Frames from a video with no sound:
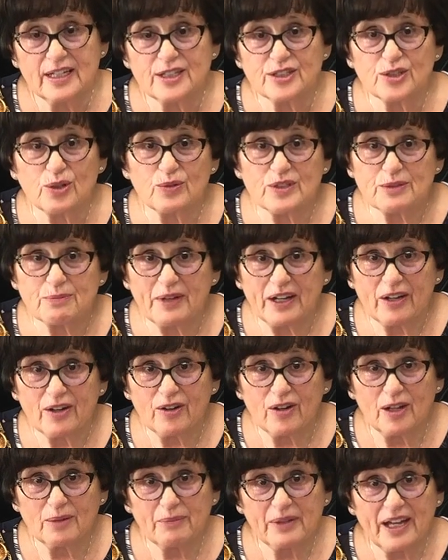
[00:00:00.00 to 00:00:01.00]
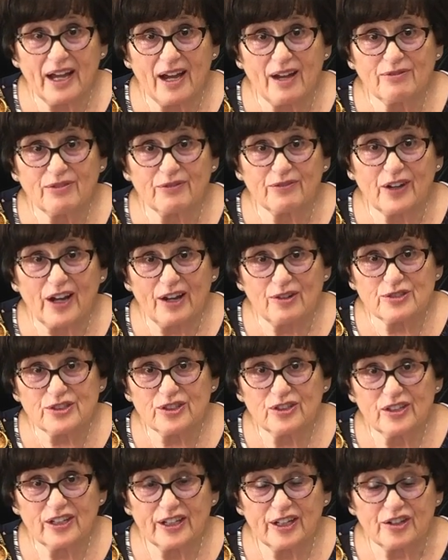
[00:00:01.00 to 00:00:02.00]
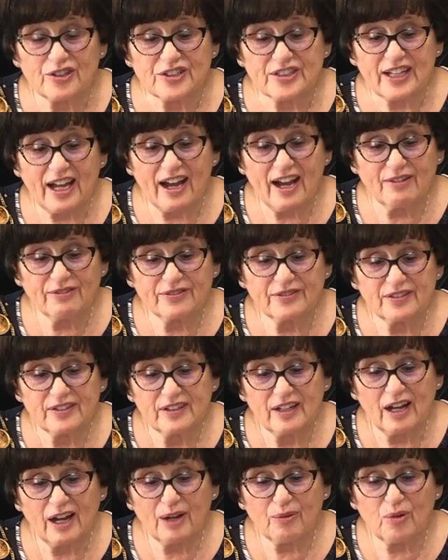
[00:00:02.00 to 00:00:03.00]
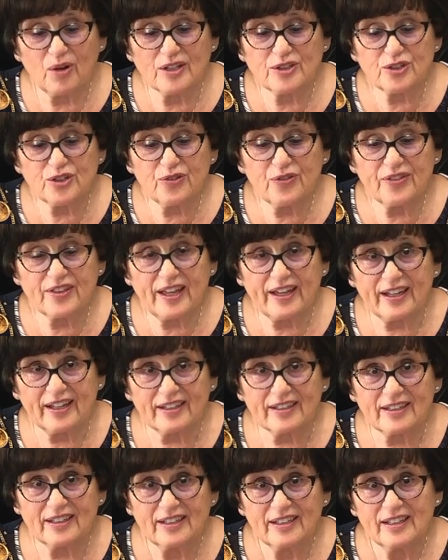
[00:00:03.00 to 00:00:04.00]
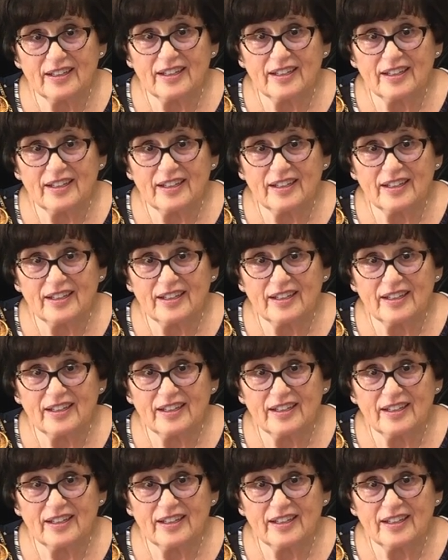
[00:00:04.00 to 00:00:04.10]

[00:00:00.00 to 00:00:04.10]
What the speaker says: So as mayor, on behalf of council and our staff, I want to thank